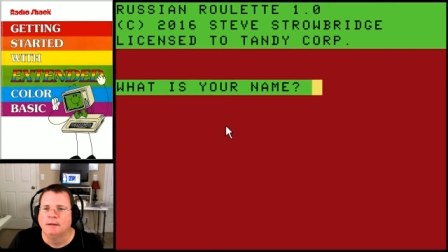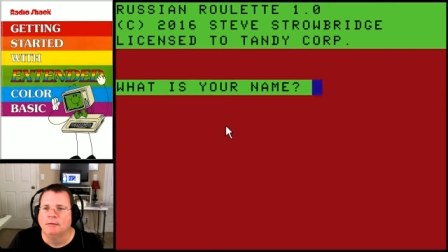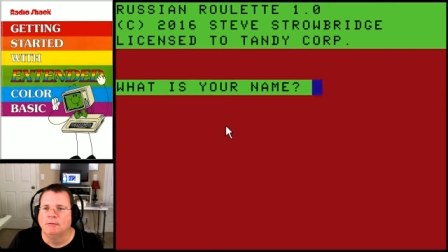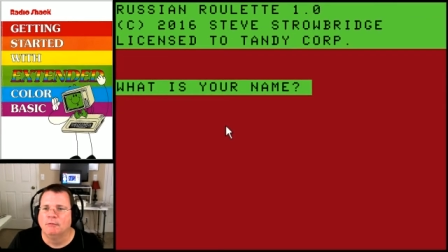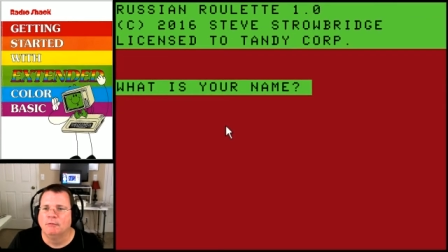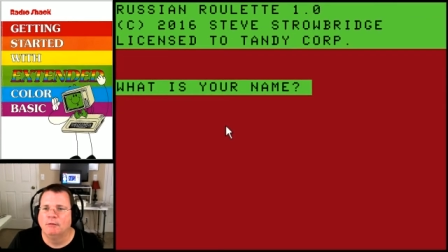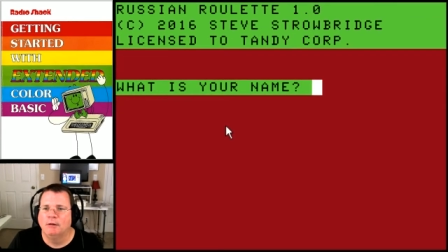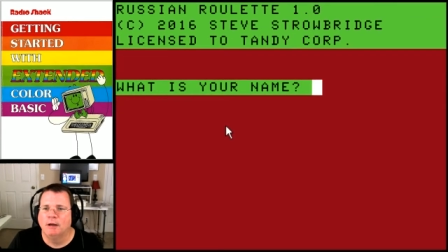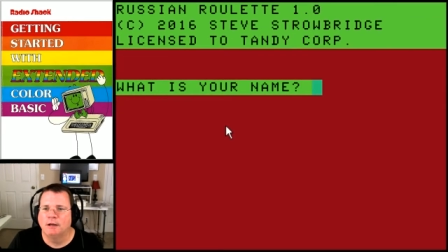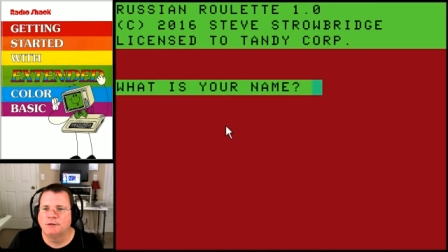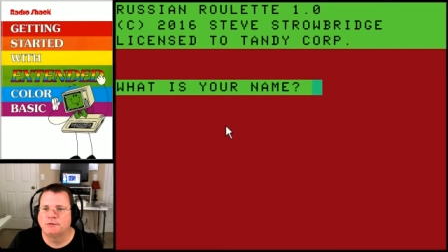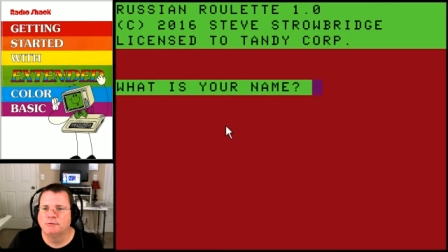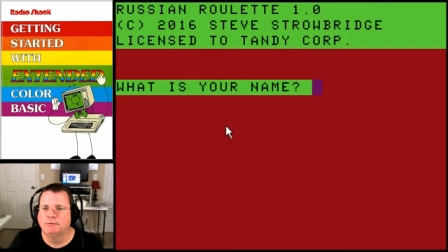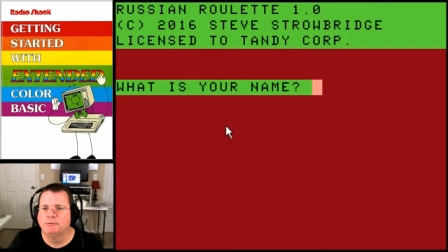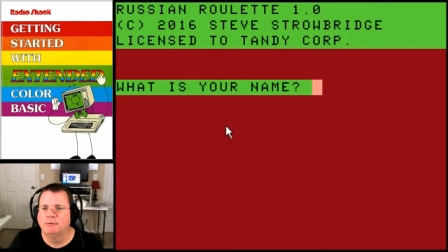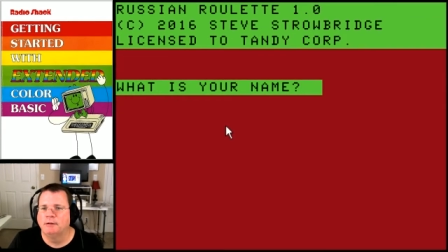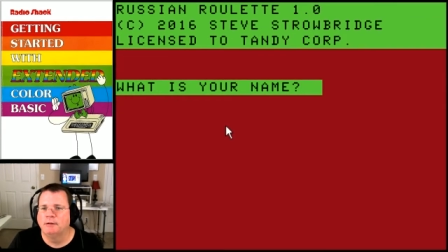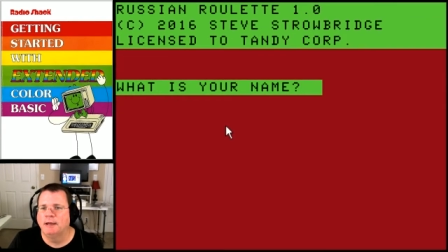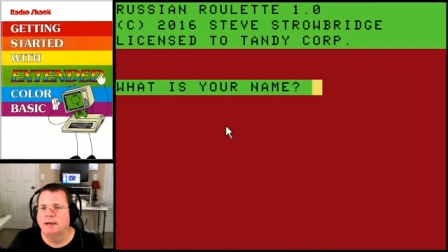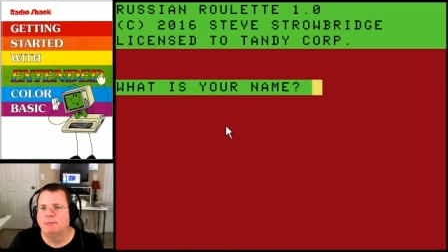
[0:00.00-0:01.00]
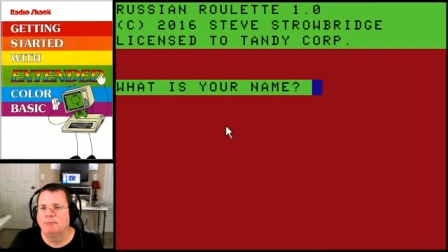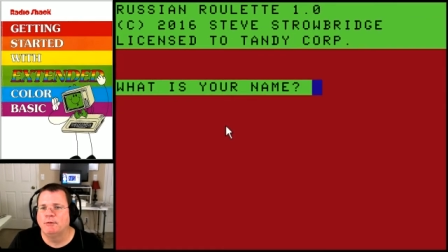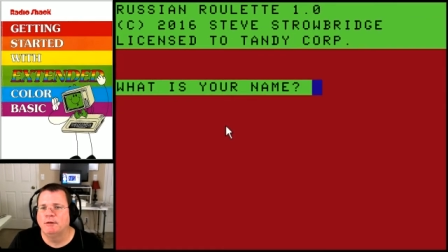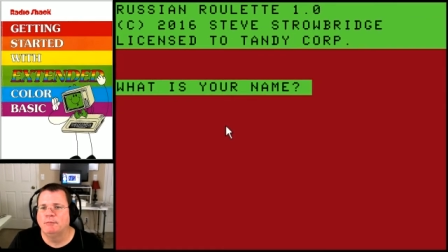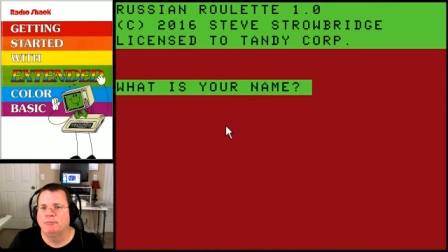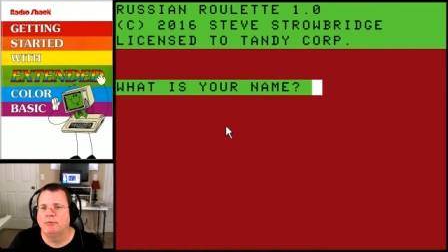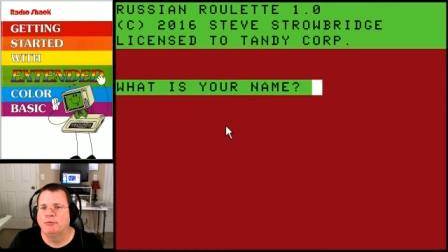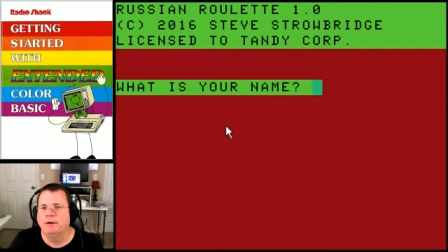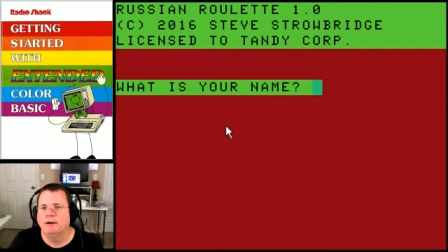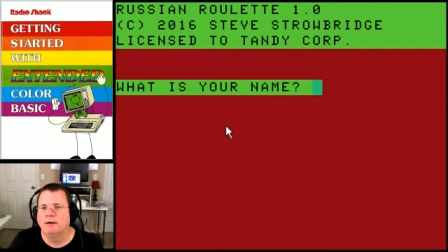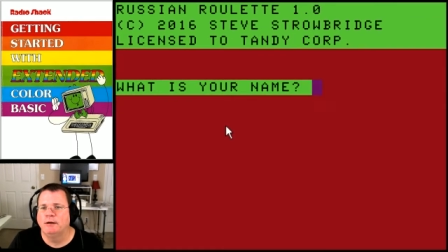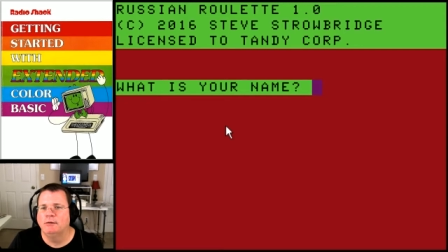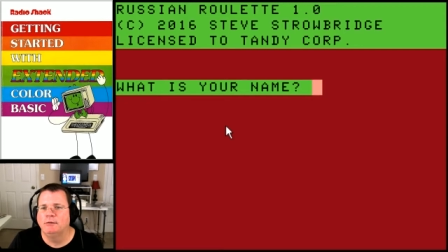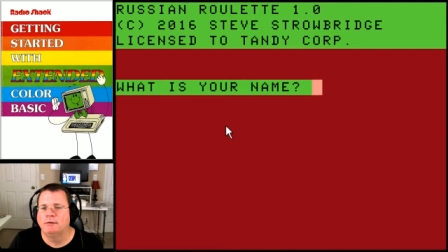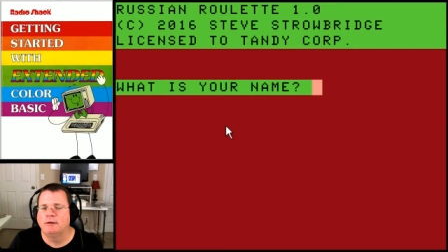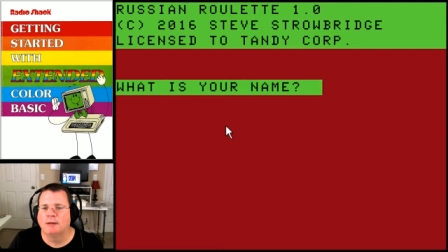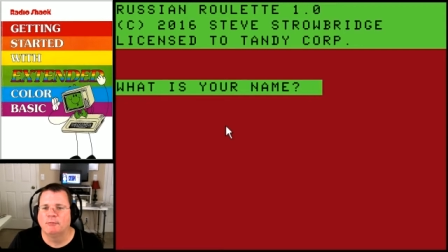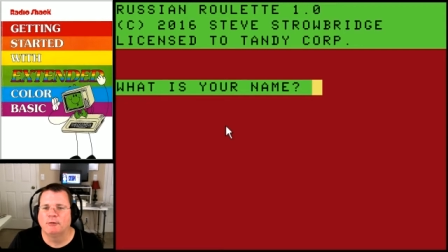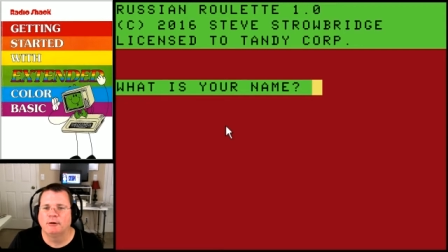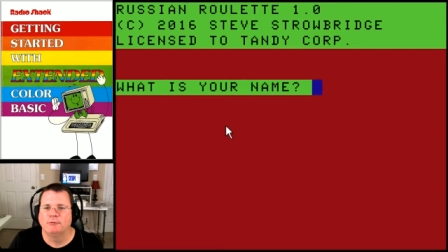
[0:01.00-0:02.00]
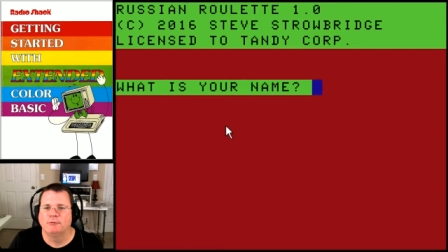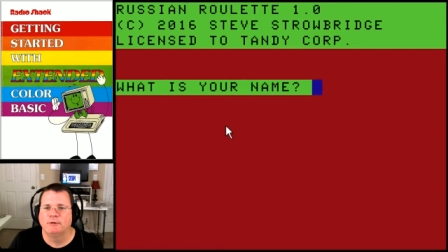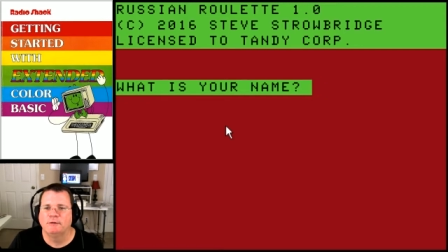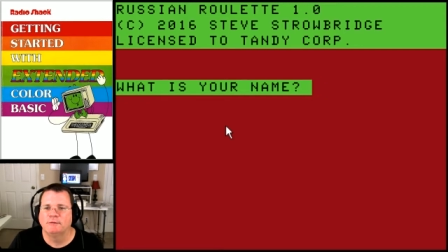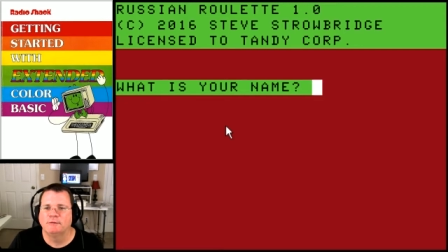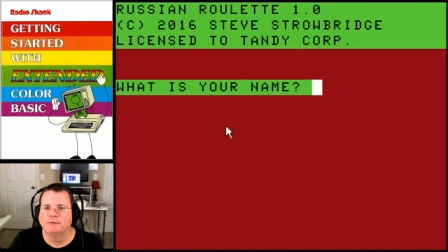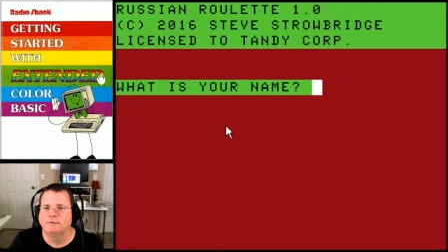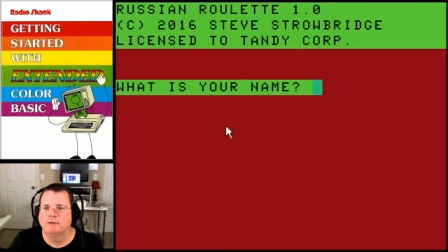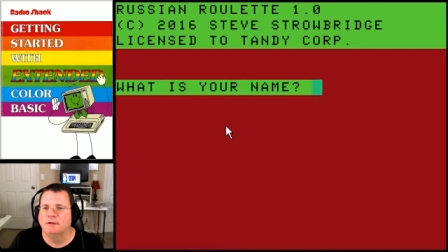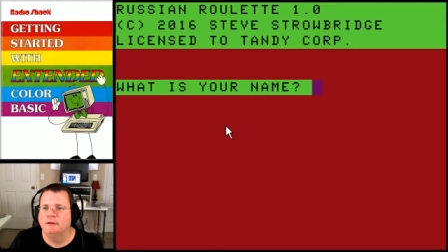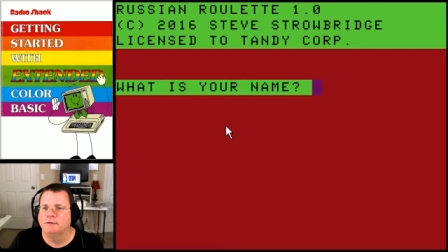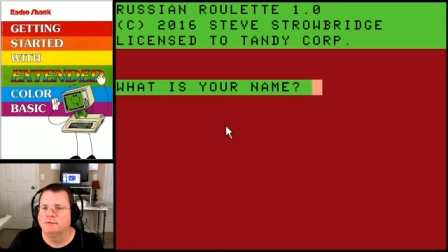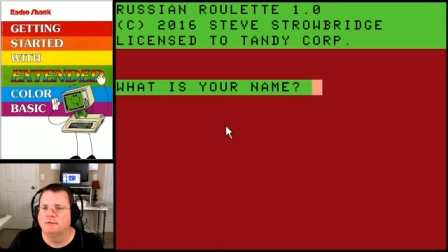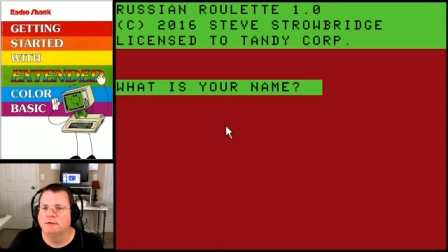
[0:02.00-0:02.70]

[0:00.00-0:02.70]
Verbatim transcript: Russian Roulette 1.0, copyright 2016,